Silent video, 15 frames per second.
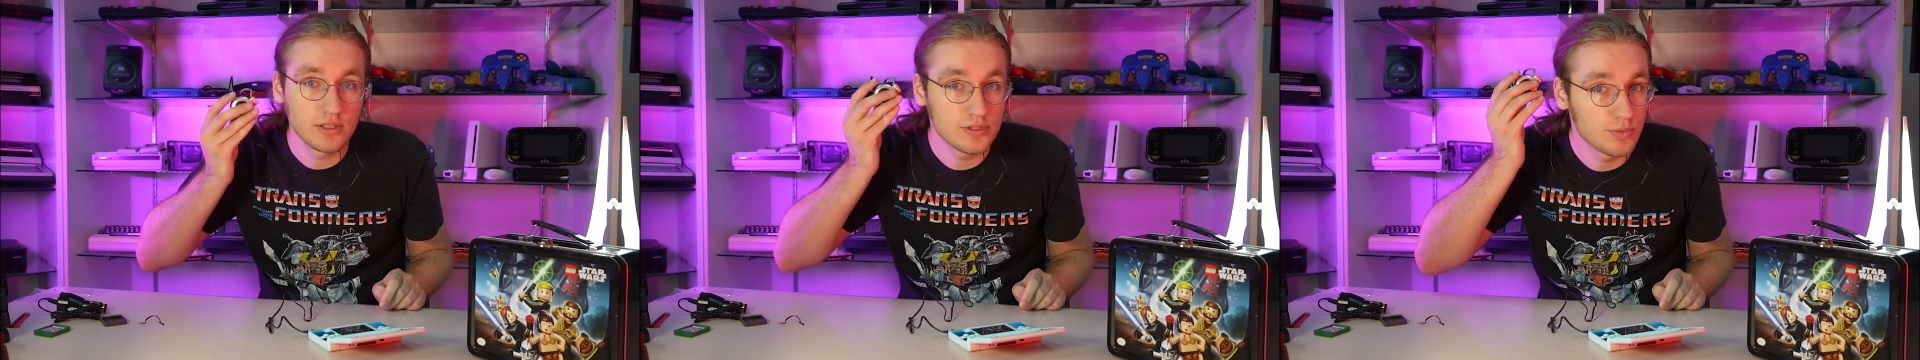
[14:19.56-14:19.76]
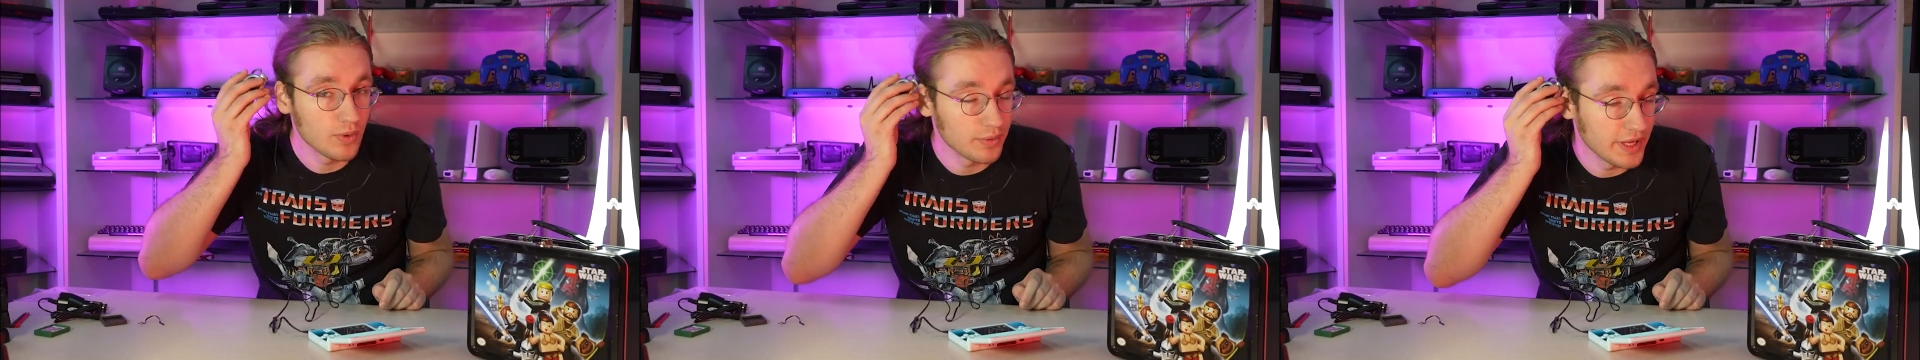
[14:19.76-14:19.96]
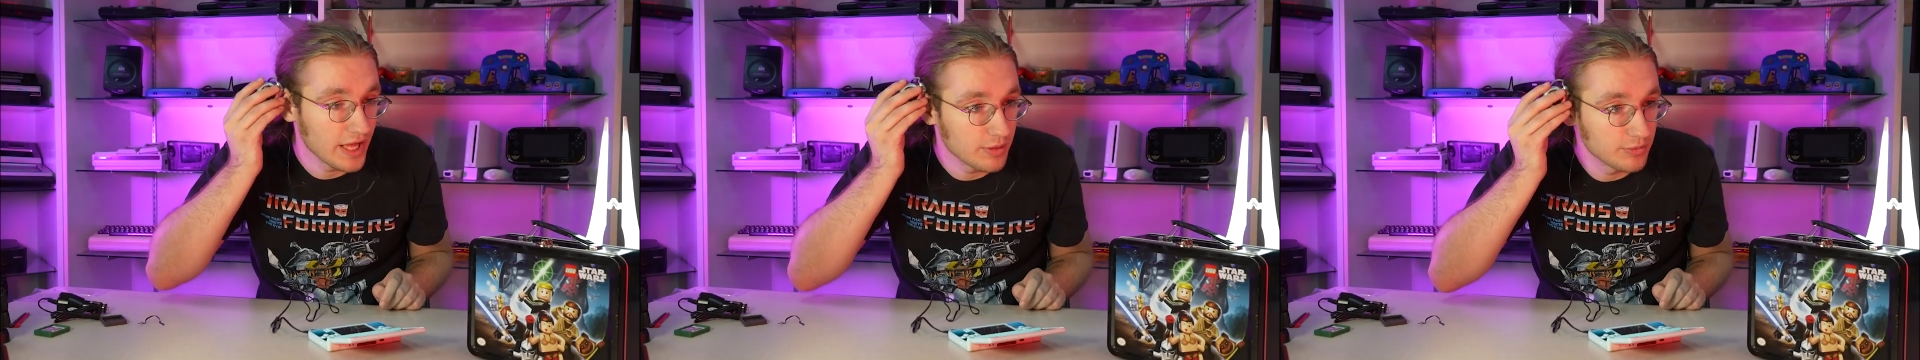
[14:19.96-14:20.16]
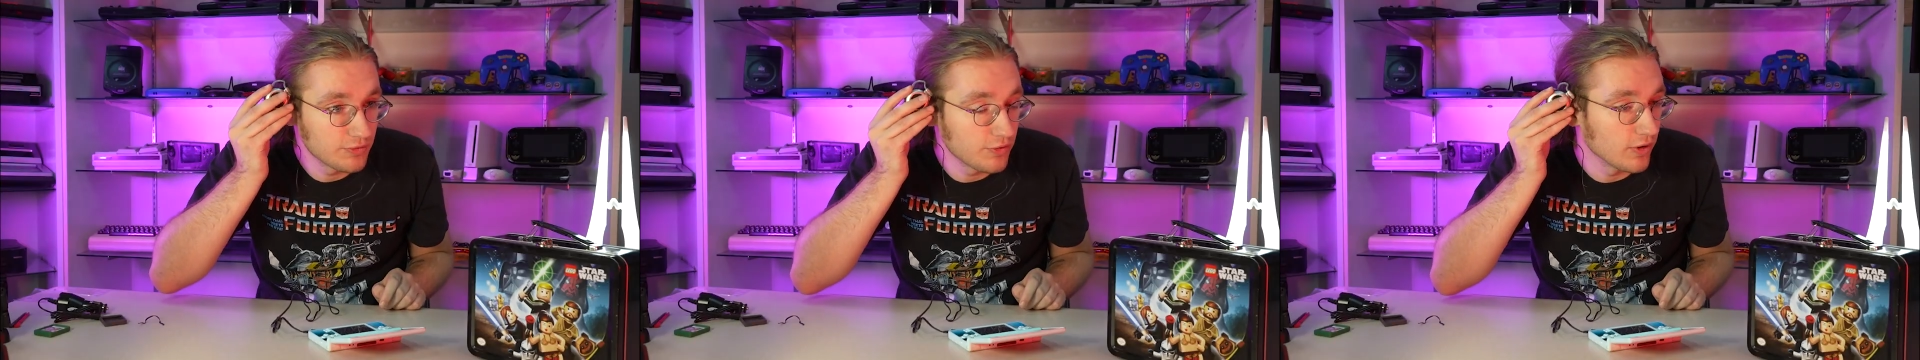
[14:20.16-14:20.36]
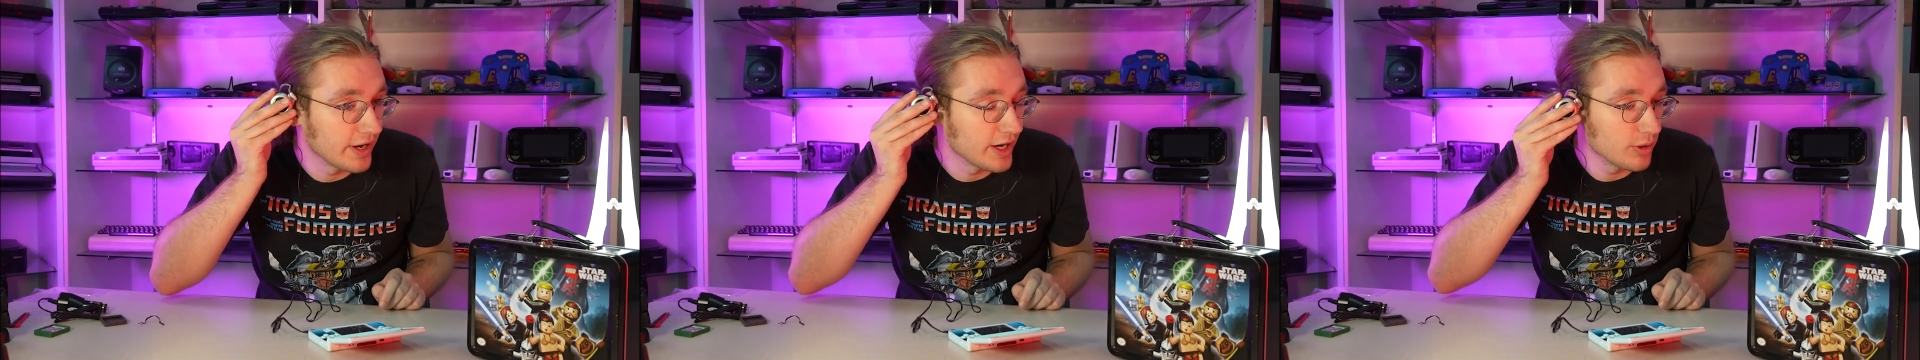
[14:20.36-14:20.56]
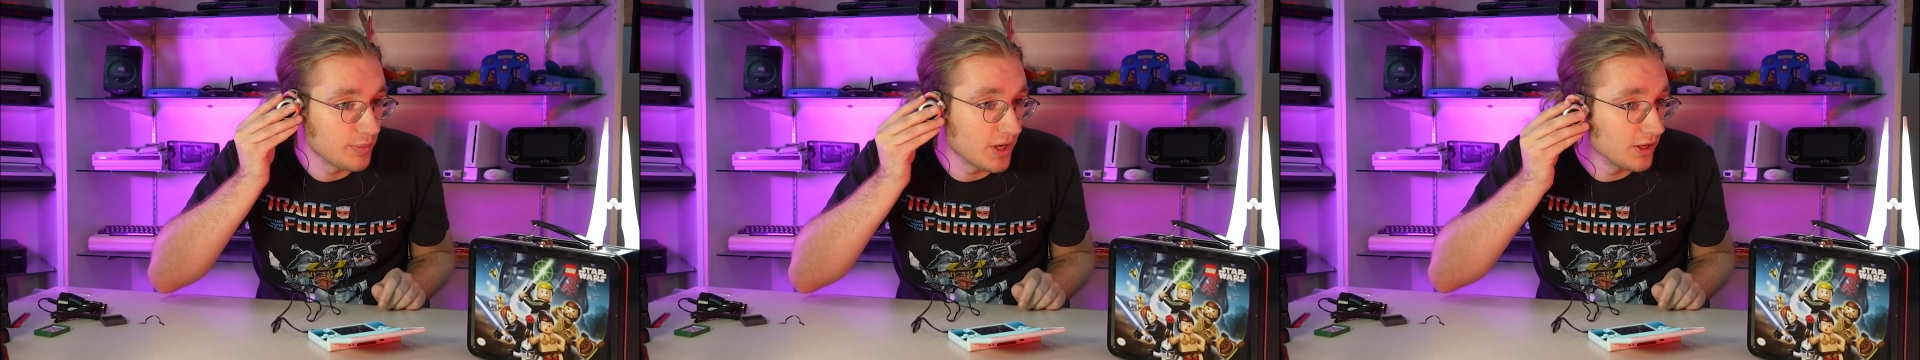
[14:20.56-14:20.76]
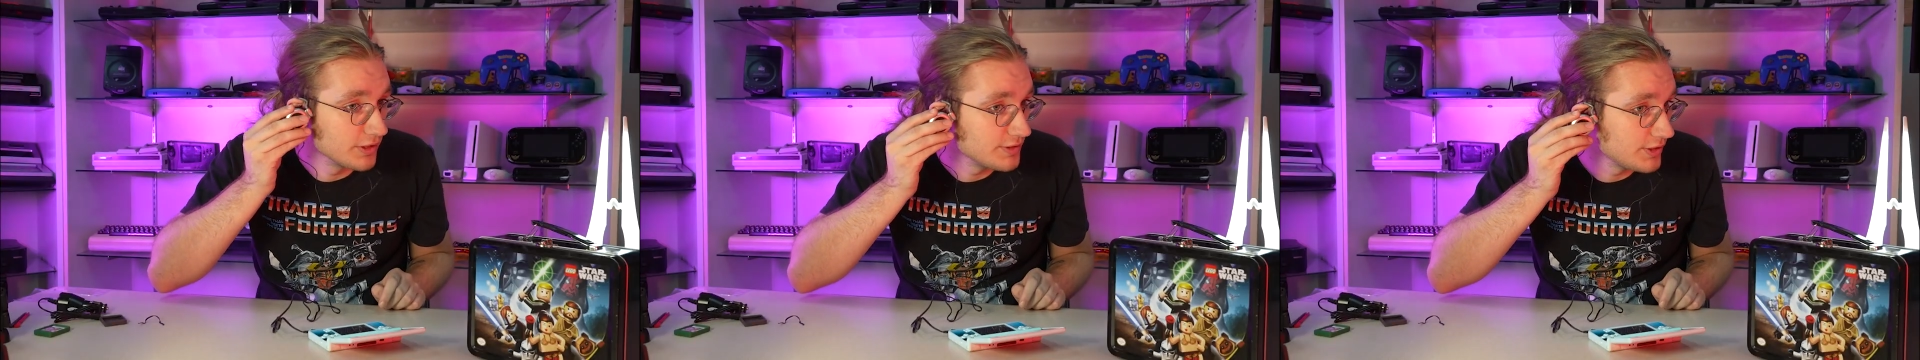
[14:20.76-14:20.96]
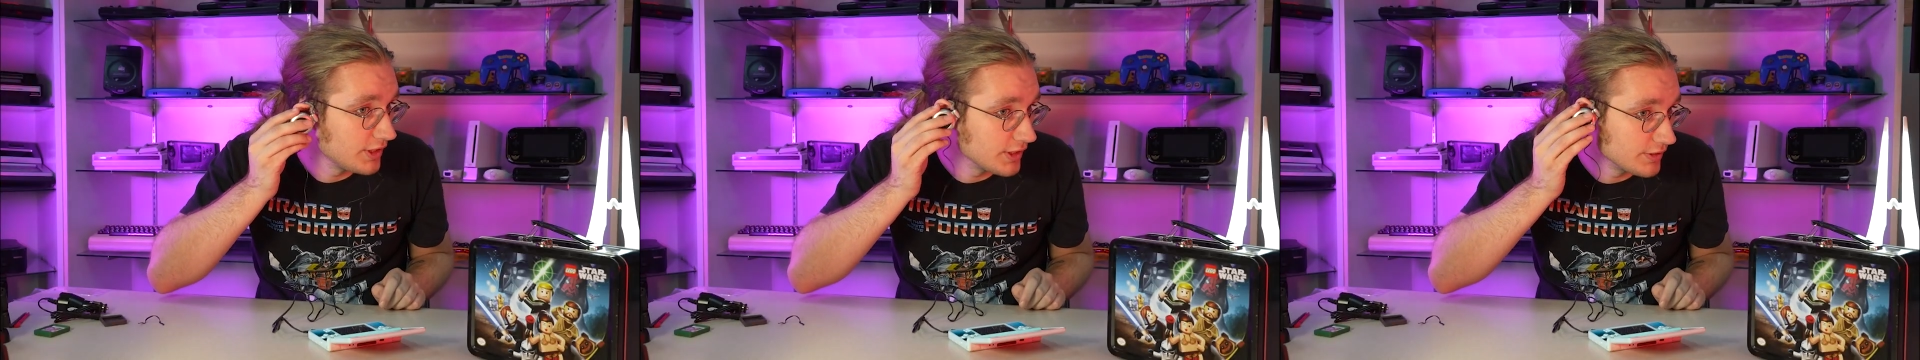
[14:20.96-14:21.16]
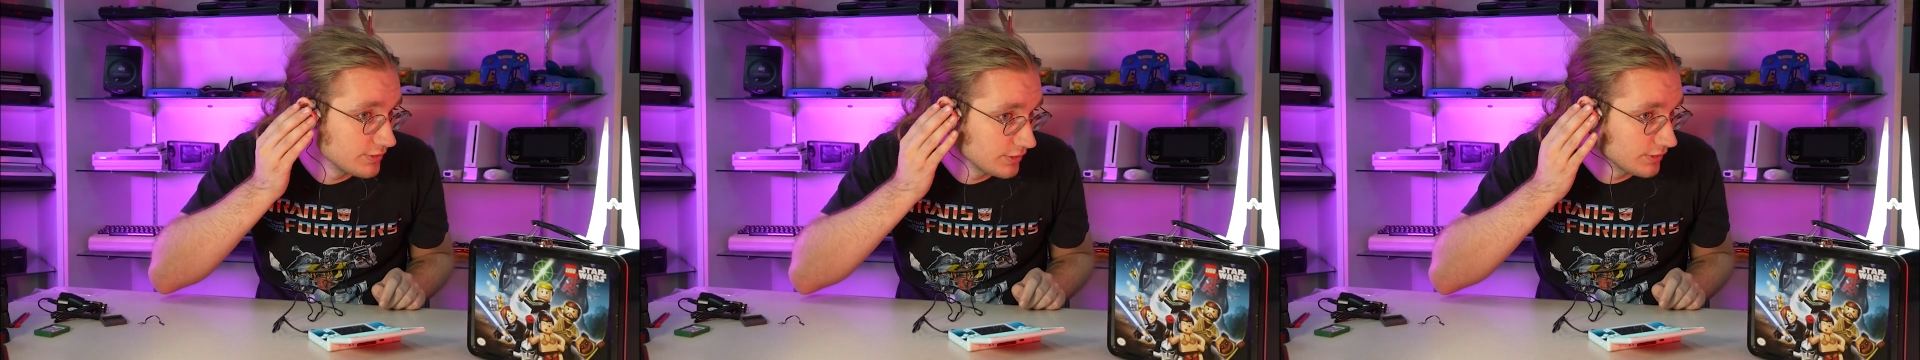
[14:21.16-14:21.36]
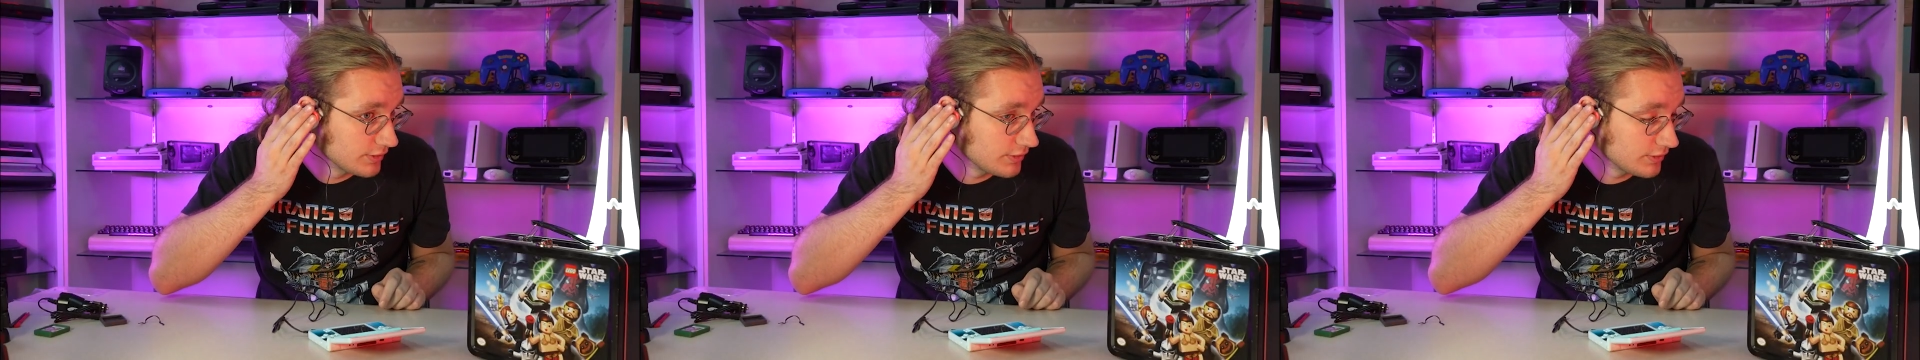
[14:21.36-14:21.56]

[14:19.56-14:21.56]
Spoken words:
This is what we had before AirPods, kids.